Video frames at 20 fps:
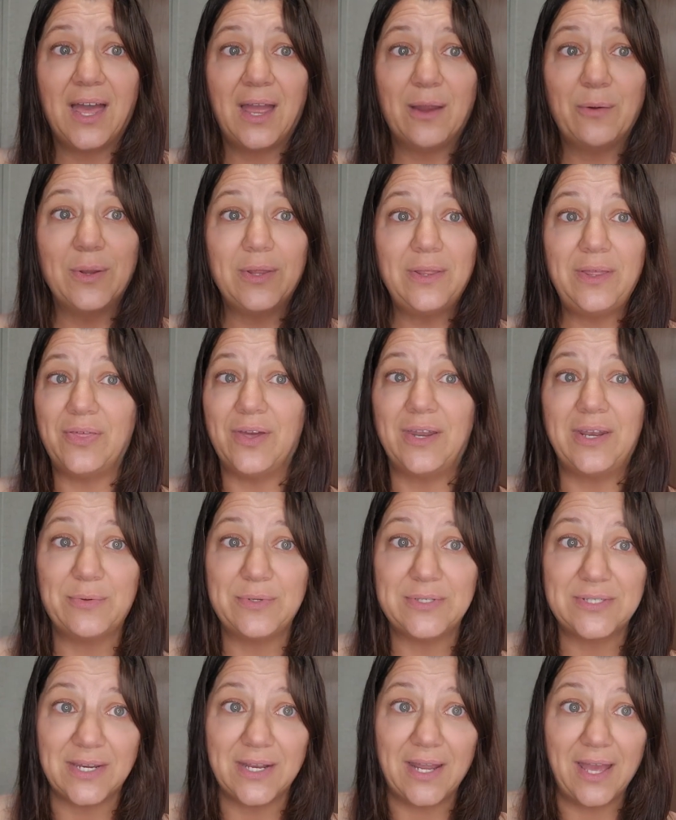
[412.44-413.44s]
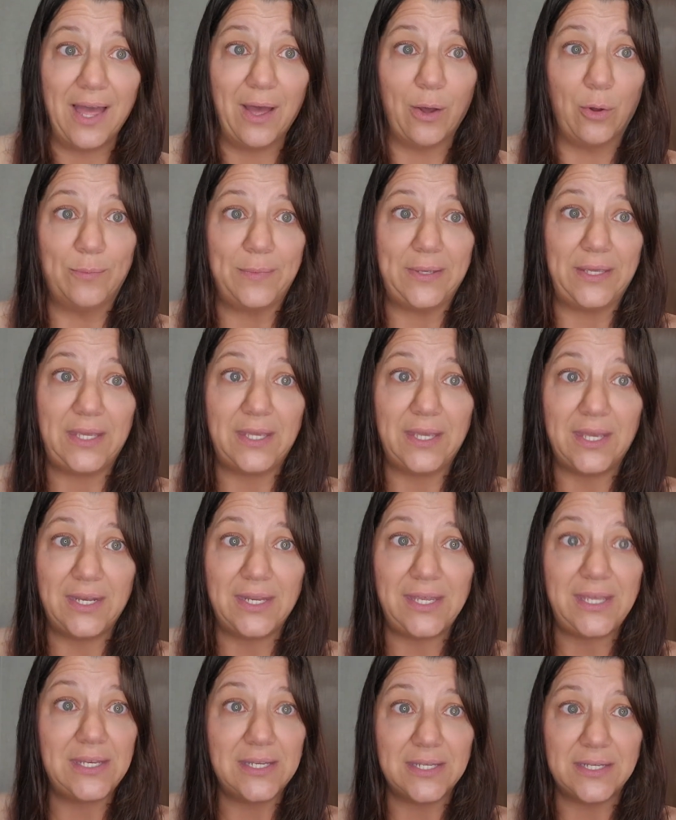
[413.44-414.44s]
I really thought he was going to help me,
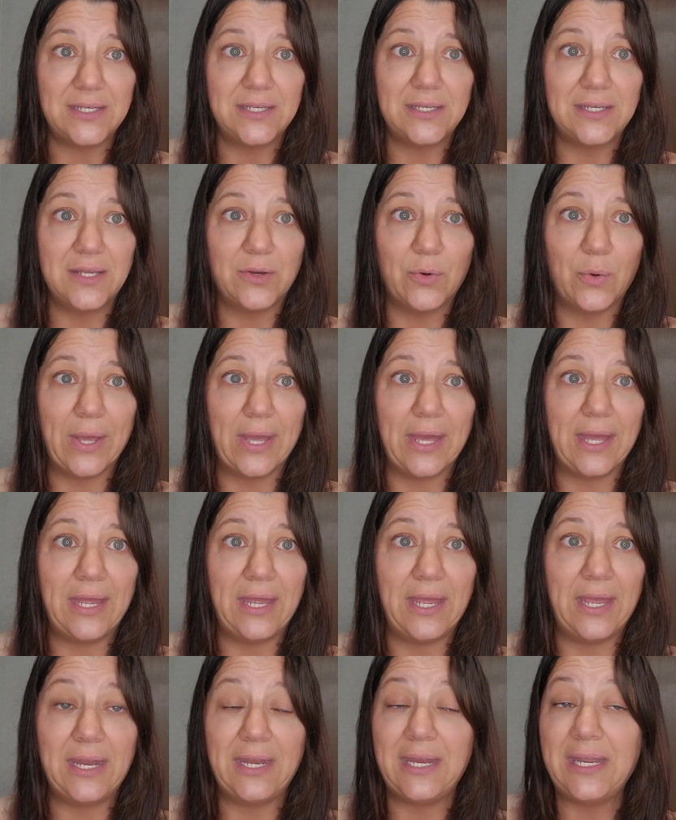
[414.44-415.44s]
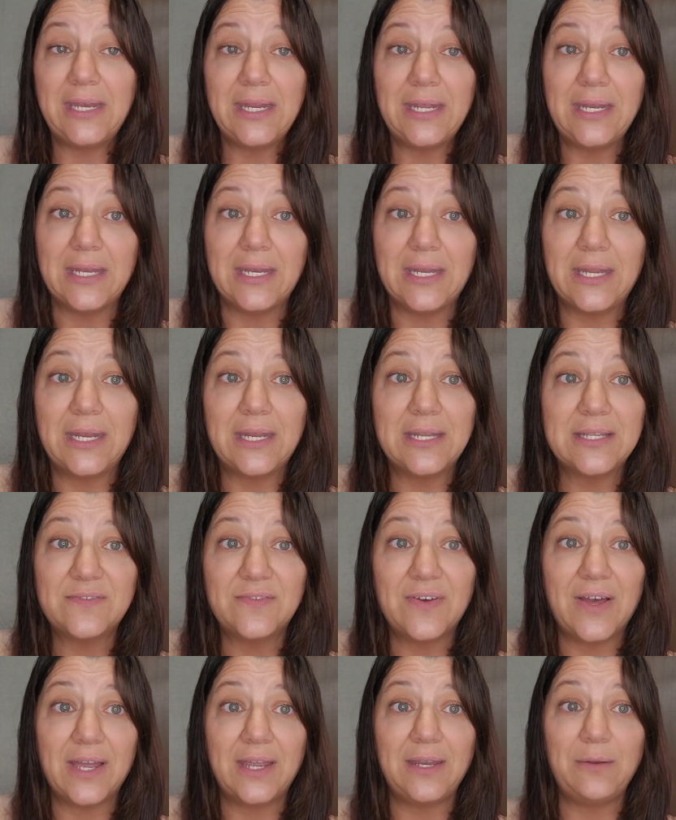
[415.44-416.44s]
and he didn't, okay? And he didn't, and it's
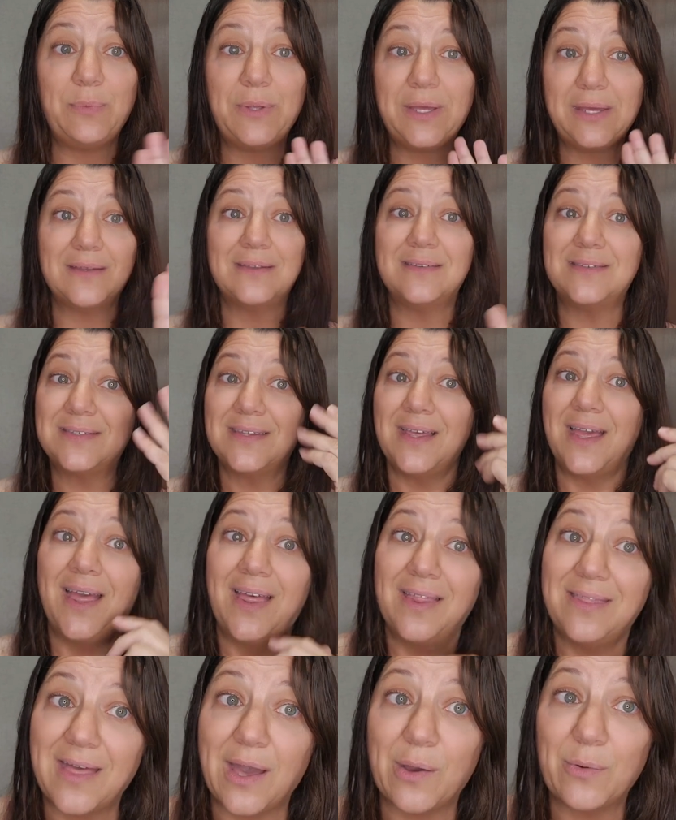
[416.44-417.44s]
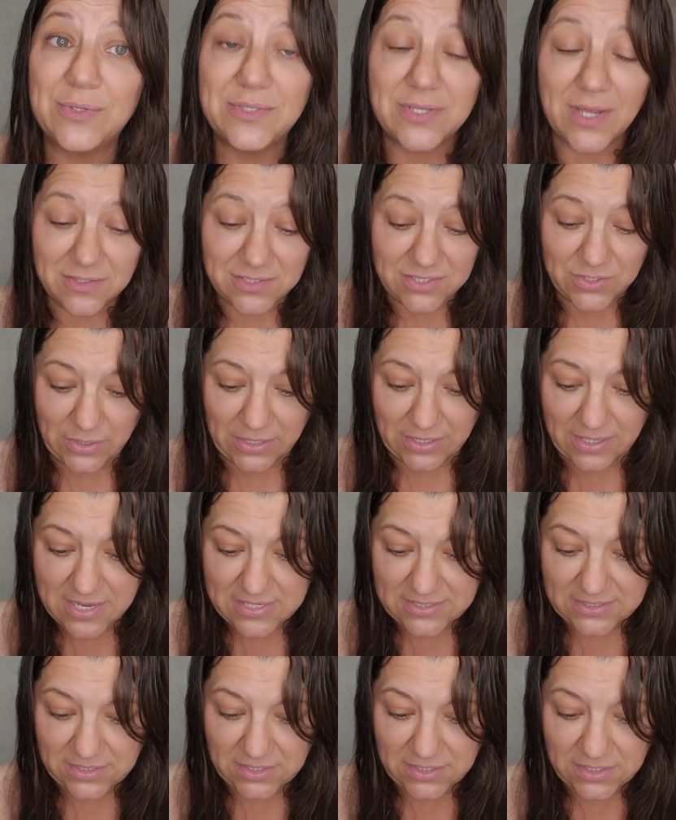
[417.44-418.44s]
fine, because that was also a
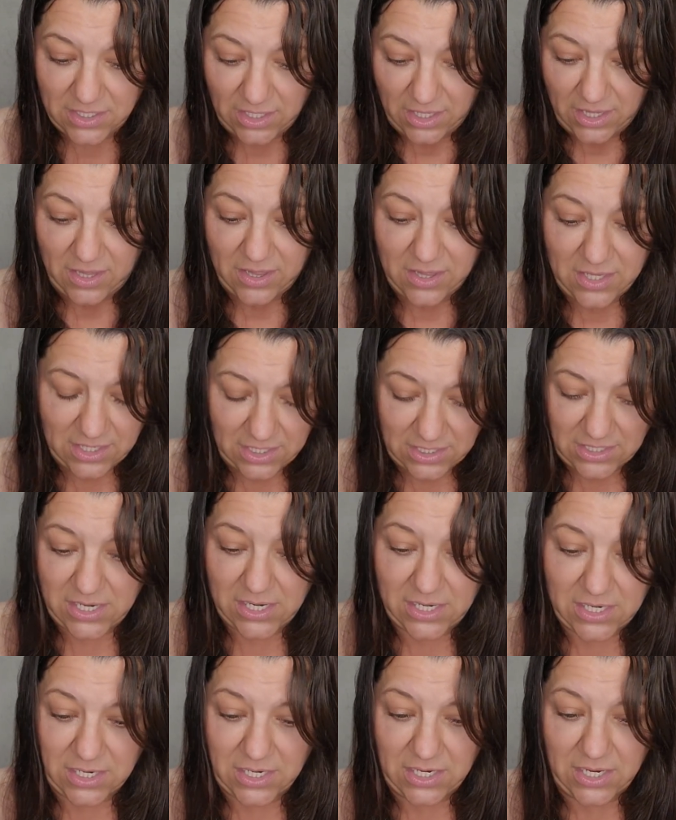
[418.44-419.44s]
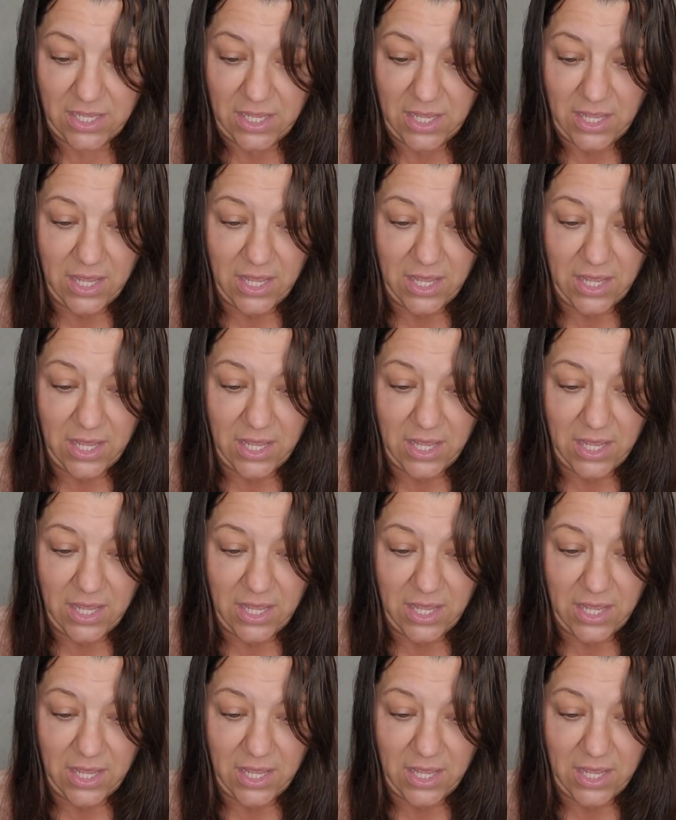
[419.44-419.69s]
lesson that I needed.